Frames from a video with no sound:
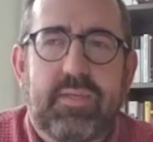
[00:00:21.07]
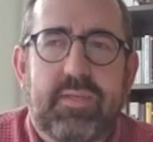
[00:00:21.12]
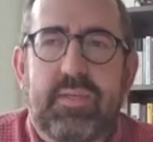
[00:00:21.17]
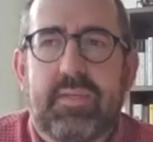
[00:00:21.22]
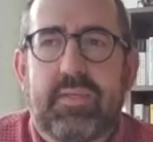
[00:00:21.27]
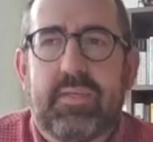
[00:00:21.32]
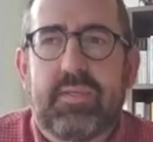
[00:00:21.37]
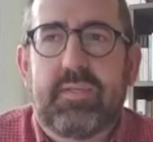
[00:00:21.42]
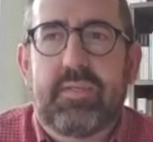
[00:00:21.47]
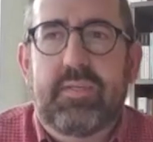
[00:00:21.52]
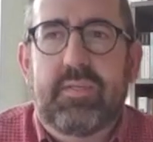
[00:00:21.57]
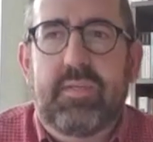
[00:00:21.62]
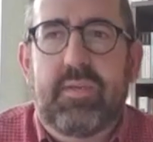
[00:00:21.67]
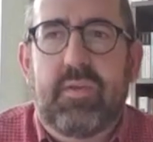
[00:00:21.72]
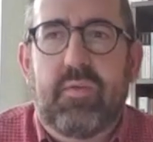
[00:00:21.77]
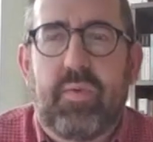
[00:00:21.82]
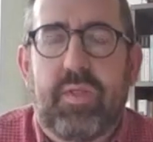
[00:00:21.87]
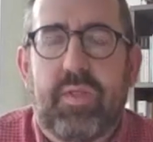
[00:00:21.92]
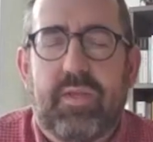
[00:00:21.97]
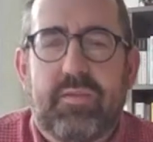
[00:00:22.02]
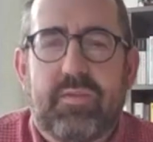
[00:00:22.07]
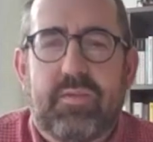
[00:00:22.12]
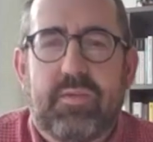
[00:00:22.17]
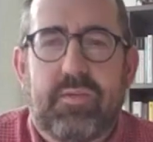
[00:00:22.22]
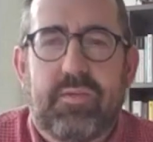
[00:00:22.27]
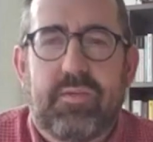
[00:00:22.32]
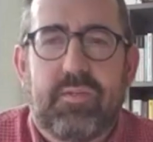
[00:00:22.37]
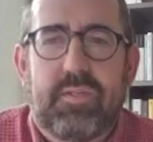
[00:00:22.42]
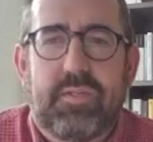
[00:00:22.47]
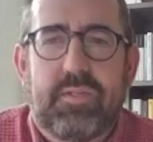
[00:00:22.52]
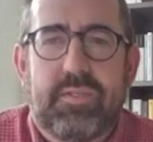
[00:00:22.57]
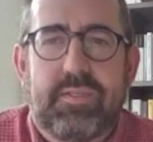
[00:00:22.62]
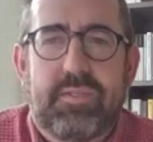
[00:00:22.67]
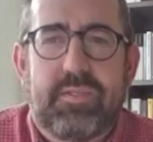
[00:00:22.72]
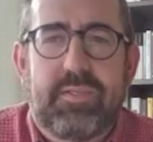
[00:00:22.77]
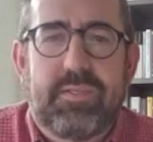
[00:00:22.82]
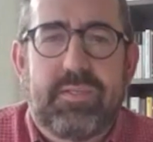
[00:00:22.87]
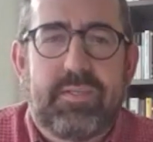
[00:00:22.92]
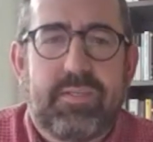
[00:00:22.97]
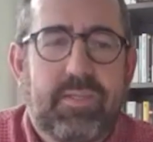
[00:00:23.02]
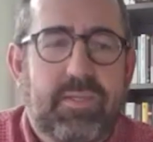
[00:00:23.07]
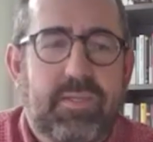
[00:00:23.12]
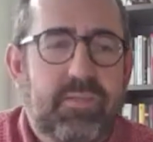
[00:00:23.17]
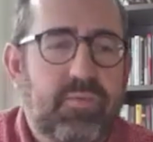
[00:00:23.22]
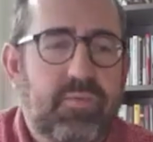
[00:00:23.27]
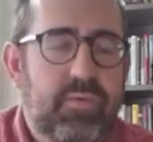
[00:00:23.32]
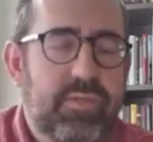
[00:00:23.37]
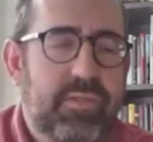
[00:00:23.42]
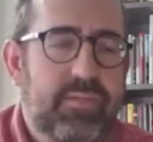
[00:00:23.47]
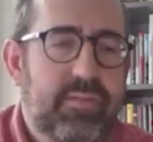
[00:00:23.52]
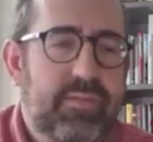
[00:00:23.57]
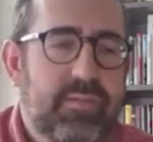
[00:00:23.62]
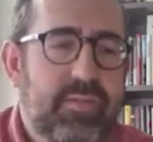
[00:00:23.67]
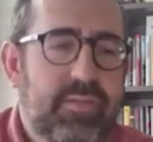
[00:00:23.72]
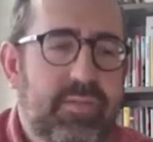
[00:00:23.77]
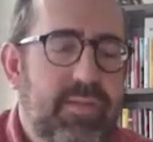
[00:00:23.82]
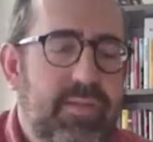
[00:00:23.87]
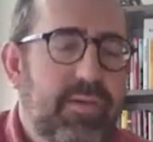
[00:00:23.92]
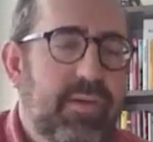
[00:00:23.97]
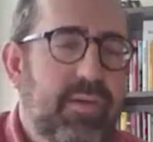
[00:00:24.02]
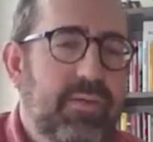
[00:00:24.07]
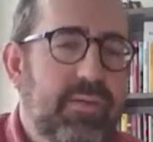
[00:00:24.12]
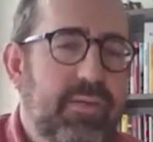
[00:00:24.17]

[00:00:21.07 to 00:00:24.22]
Uh, you know, we like to call, uh, like Julian's, like the